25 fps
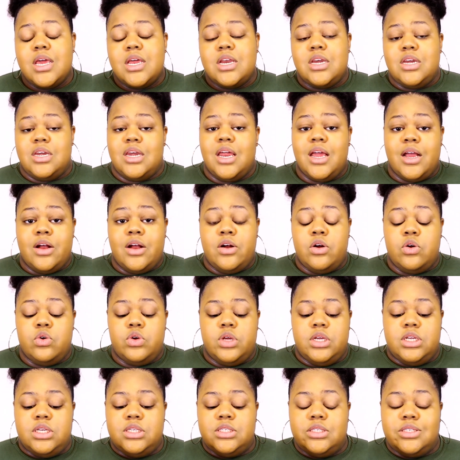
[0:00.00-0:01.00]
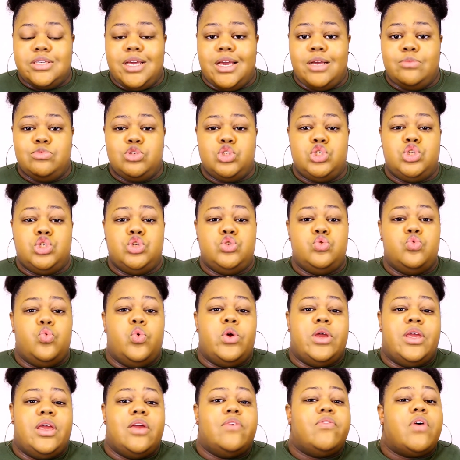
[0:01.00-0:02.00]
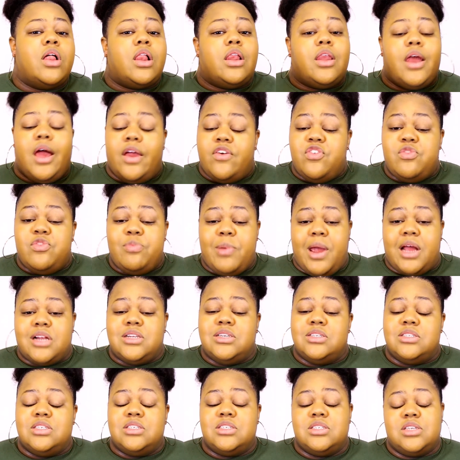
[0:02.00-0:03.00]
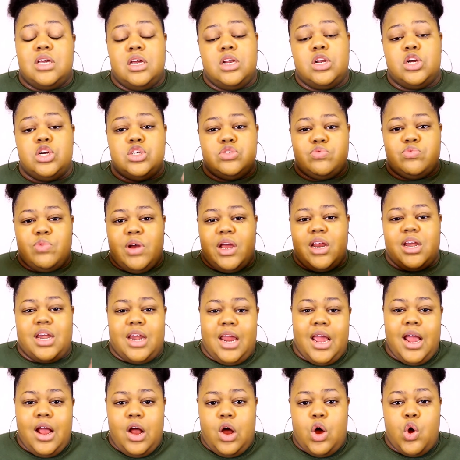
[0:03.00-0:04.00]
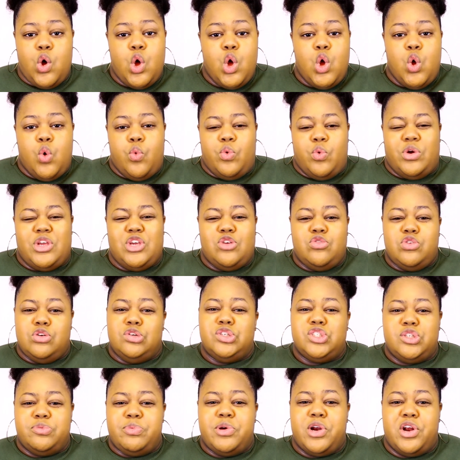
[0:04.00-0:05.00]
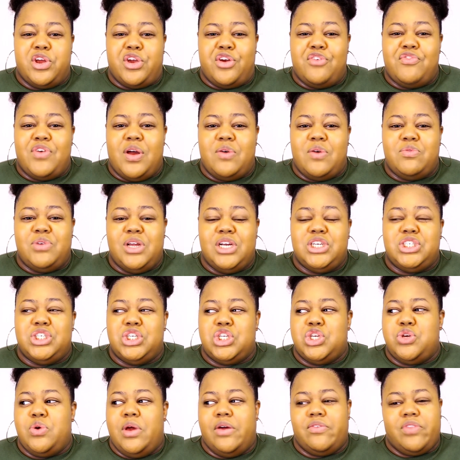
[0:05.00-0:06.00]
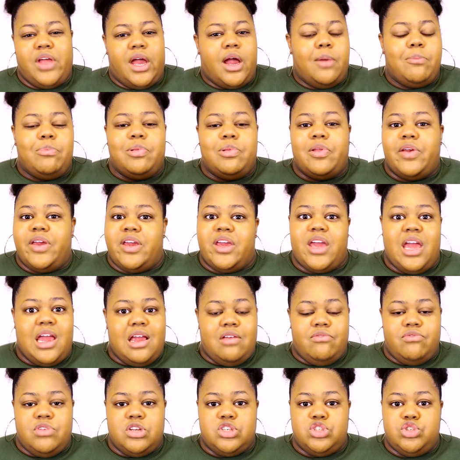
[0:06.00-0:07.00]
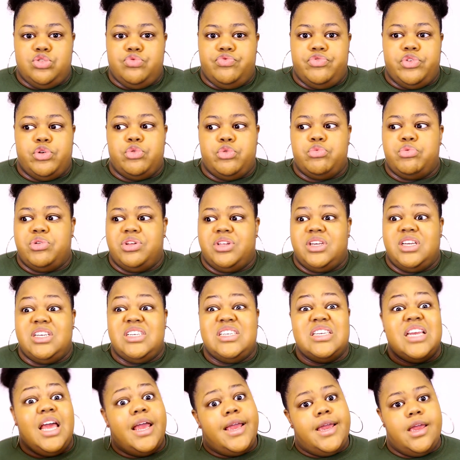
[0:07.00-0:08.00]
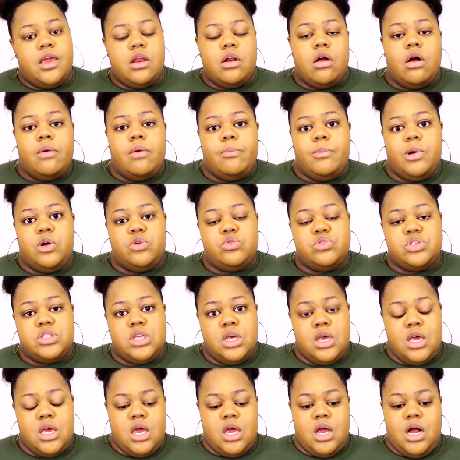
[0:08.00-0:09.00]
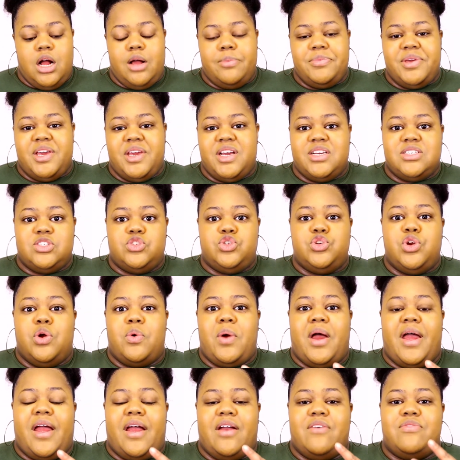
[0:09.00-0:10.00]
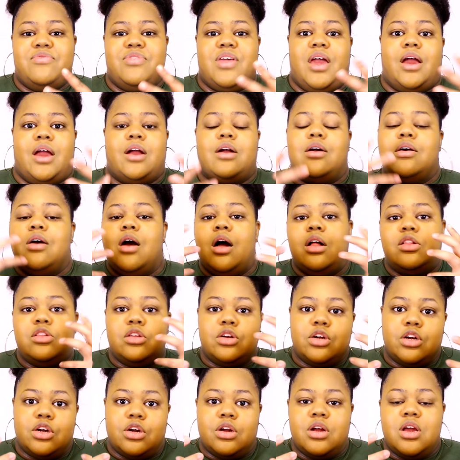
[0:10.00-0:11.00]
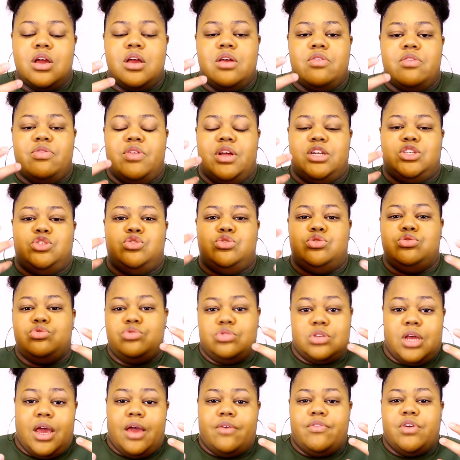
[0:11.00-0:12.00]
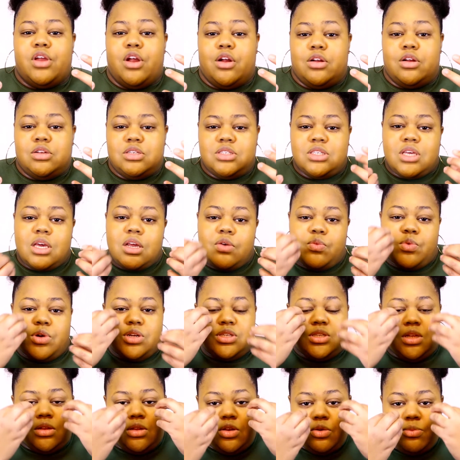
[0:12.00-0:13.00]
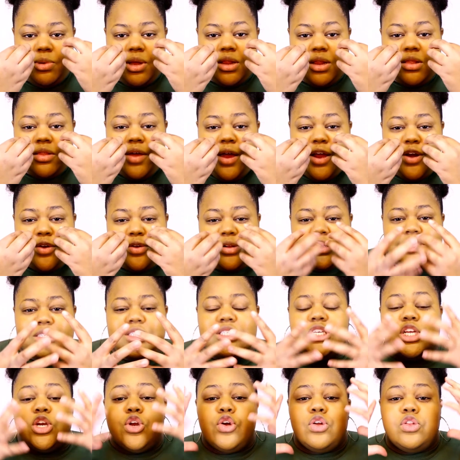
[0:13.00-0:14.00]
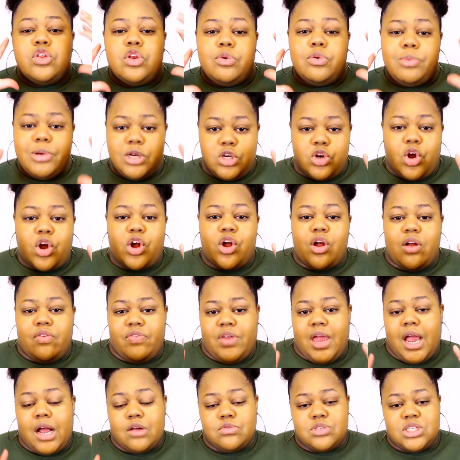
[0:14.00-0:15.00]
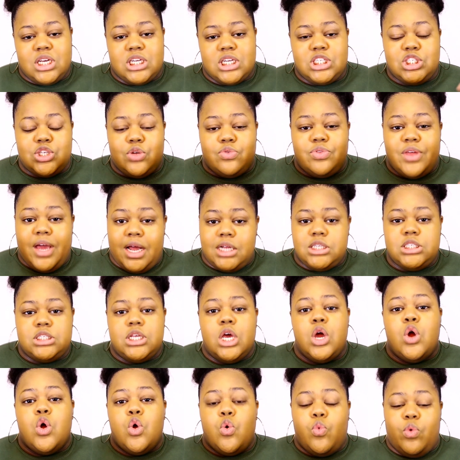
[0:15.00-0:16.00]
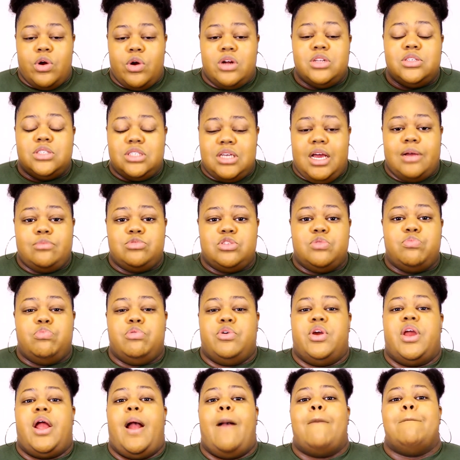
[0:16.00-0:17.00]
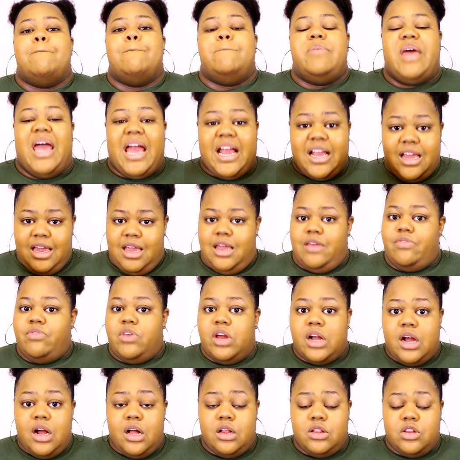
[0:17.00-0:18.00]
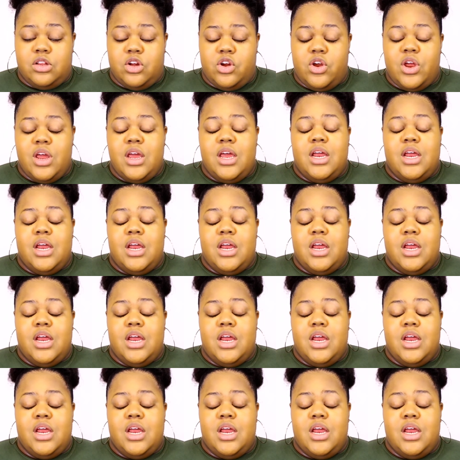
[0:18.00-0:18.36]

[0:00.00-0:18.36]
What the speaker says: Now it is time to give a life back to the skin, because right now when you usually put on your foundation, you have like a blank canvas. You feel really naked almost, because you don't have that color that you used to have in your skin, where it's a little bit lighter in the center, a little bit darker on the outside. So that's where it's time to bring back in the color.